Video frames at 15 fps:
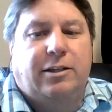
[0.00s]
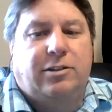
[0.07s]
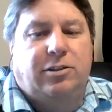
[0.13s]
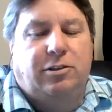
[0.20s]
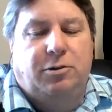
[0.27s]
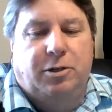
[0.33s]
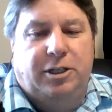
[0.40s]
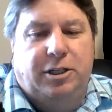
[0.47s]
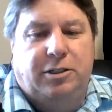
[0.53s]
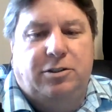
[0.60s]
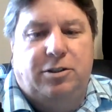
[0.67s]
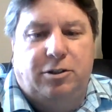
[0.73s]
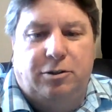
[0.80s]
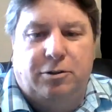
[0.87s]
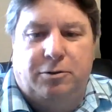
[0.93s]
gets lured
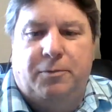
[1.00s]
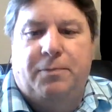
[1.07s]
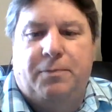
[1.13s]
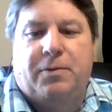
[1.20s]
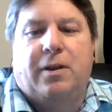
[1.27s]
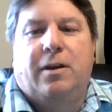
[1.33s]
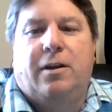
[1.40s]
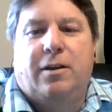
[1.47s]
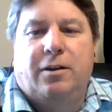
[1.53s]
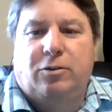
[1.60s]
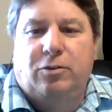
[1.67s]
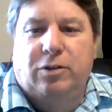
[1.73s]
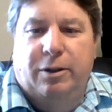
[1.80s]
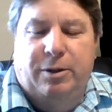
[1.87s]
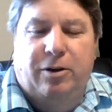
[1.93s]
into,
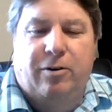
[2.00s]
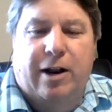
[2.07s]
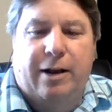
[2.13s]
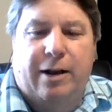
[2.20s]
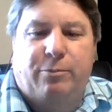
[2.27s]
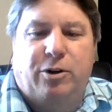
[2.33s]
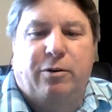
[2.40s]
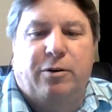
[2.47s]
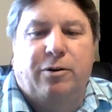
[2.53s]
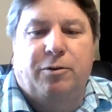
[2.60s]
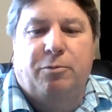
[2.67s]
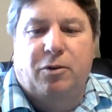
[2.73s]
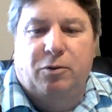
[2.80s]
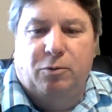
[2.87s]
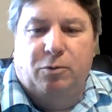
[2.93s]
let me grab
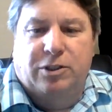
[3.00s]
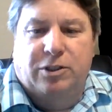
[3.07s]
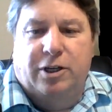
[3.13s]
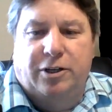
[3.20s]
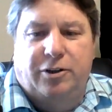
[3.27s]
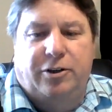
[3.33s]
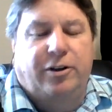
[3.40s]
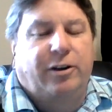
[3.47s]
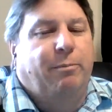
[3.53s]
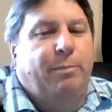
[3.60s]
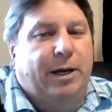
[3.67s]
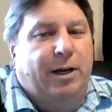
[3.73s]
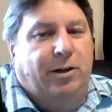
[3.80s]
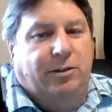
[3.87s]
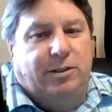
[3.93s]
what's under your
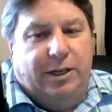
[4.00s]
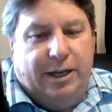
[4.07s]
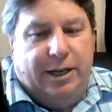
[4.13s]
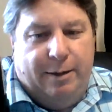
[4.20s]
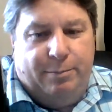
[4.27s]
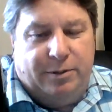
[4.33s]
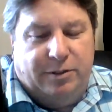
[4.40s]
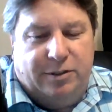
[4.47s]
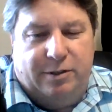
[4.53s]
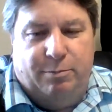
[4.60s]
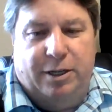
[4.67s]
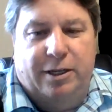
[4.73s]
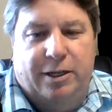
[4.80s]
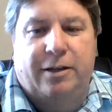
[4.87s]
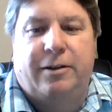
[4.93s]
belt. And it happens to
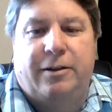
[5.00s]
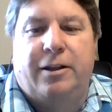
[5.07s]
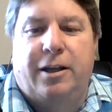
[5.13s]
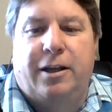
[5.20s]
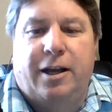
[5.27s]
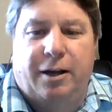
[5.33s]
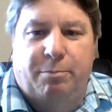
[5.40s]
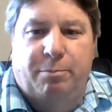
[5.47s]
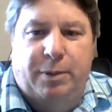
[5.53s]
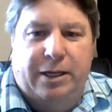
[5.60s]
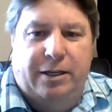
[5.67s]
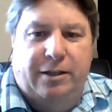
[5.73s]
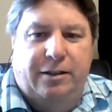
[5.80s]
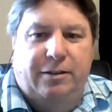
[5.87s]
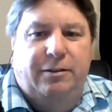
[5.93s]
be a
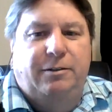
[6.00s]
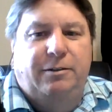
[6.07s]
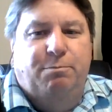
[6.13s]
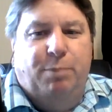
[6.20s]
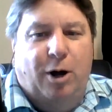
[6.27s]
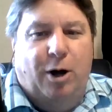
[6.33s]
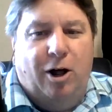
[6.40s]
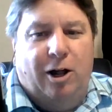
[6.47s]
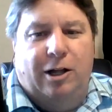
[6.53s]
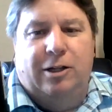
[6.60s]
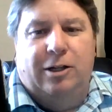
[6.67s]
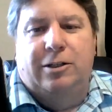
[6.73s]
big ball.